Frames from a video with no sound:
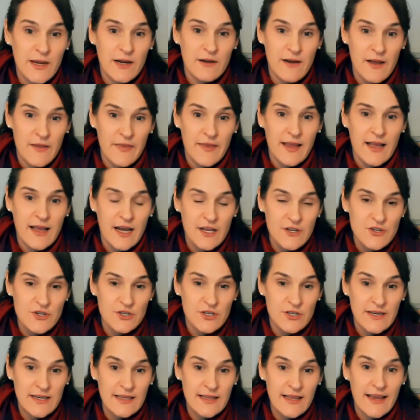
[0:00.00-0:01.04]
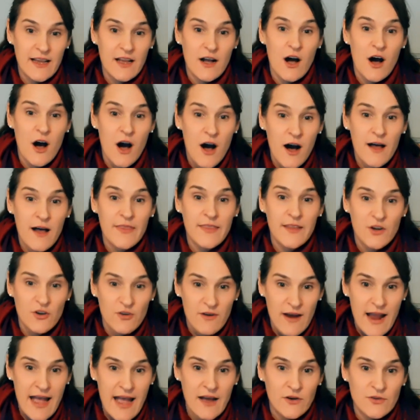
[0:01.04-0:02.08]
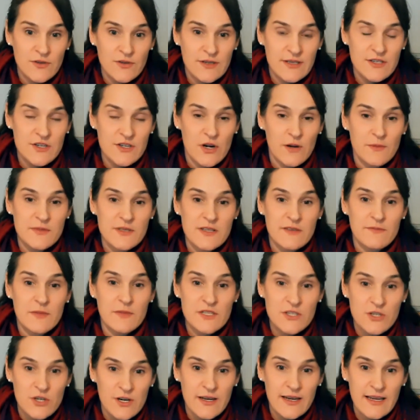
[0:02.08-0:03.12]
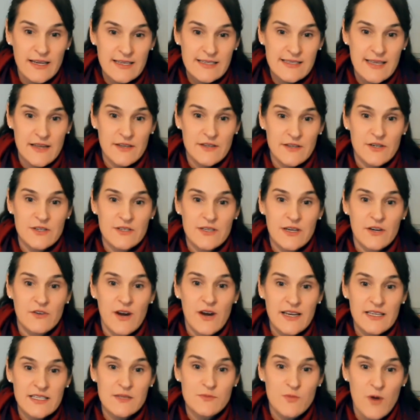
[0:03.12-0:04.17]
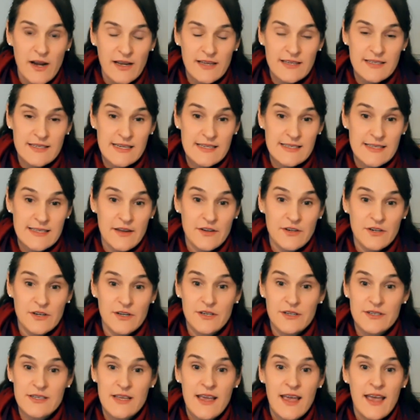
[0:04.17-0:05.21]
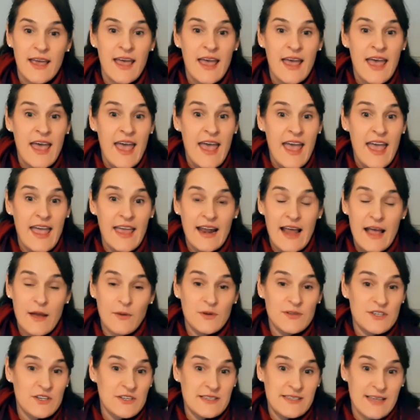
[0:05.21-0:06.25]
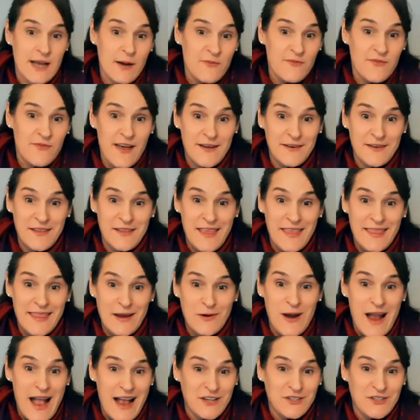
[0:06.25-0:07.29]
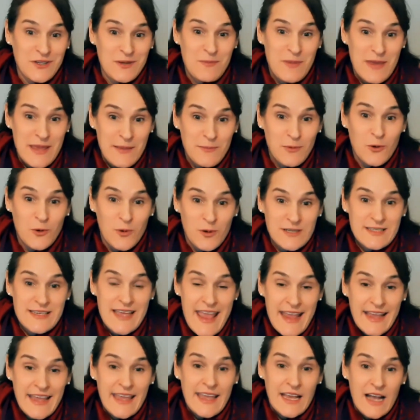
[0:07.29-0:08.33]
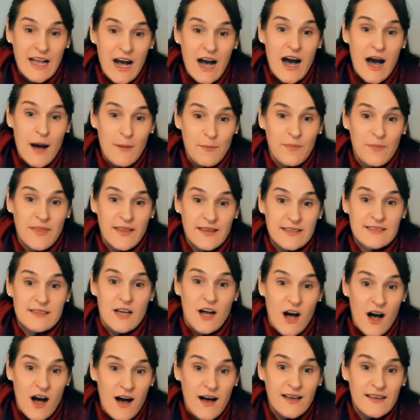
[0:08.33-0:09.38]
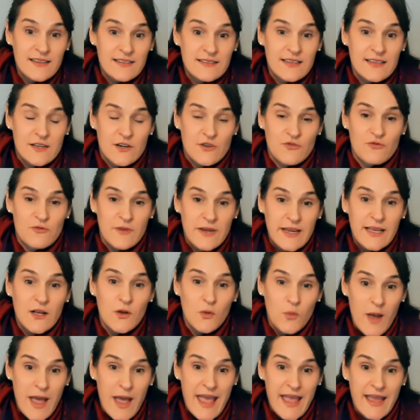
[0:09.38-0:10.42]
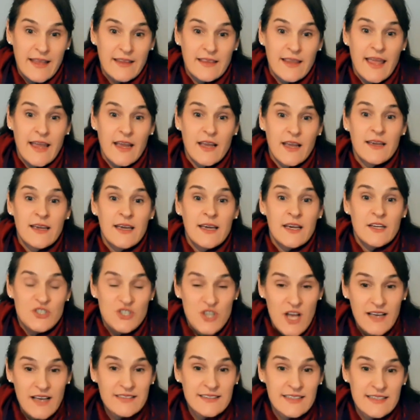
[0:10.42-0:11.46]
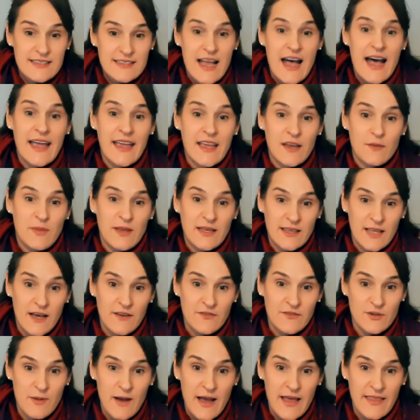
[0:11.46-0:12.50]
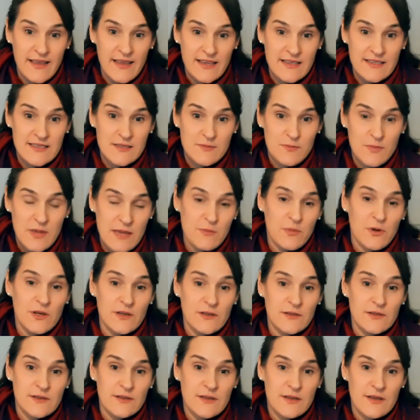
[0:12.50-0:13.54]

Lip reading: around the country, like on the ground in terms of maternity centers and crisis pregnancy centers. And I was just dumbfounded that there were actually people who were taking up this cause in a real way. And like, just as I had been loved by these people